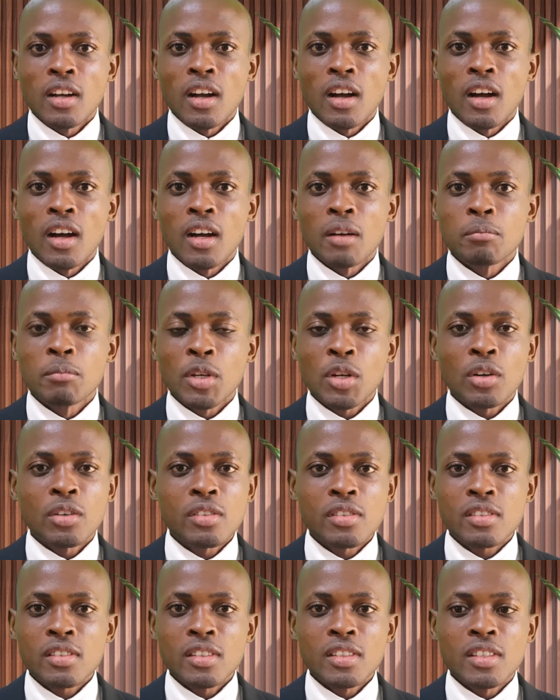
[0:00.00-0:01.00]
Uh,
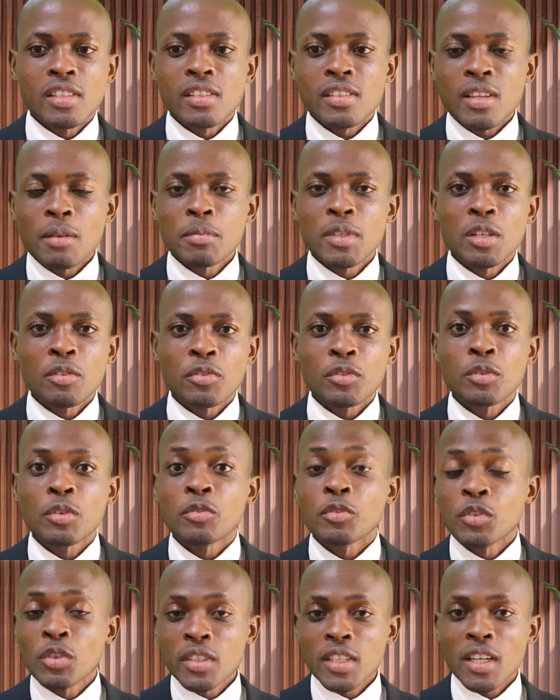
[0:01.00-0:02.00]
because it is something, if you, if
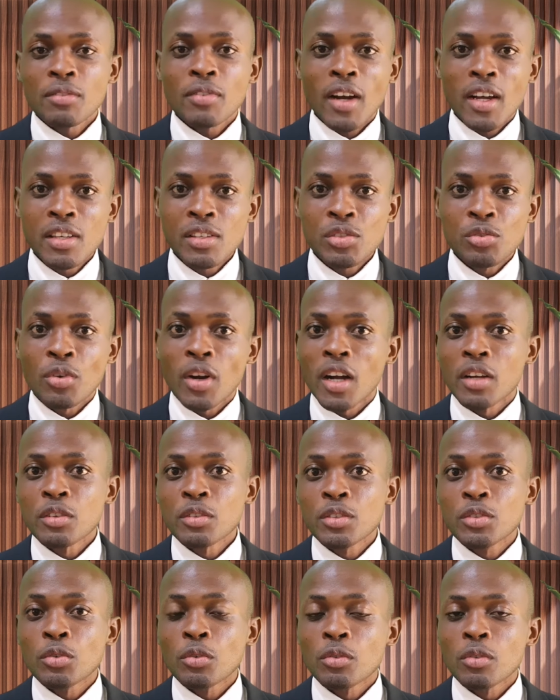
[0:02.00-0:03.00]
you don't have eyes, you
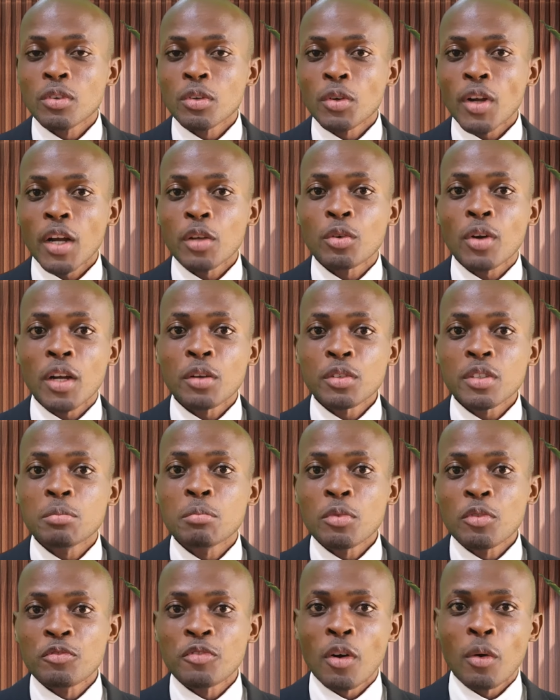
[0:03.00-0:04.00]
cannot you cannot
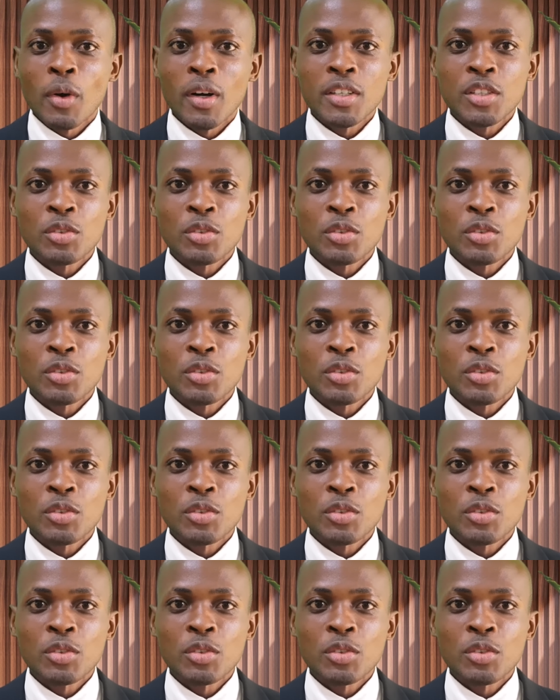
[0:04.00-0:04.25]
move forward.